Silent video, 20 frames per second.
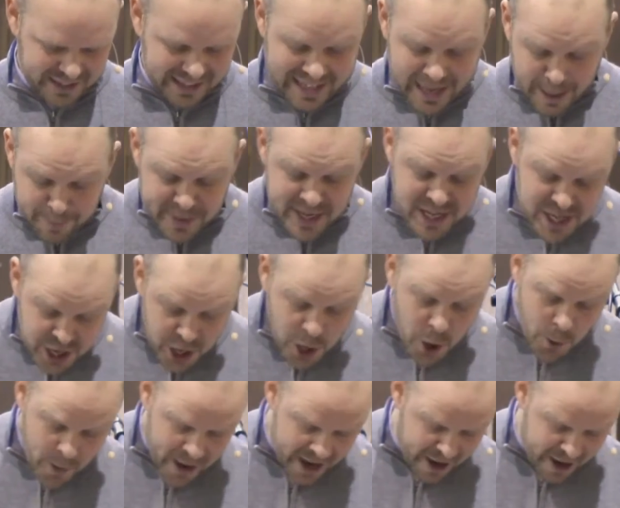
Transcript: Let me know